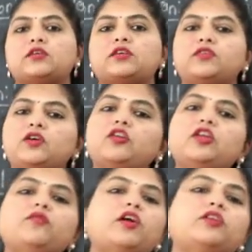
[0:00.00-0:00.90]
So if there are
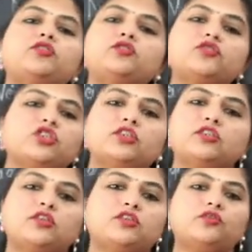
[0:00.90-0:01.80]
only 1 or 2
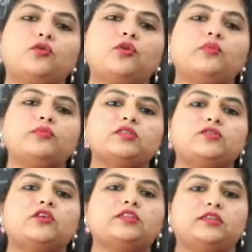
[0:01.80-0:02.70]
children at home,
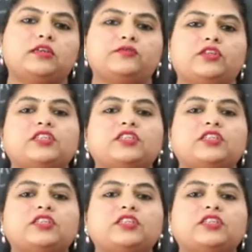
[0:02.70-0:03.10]
it's not enough.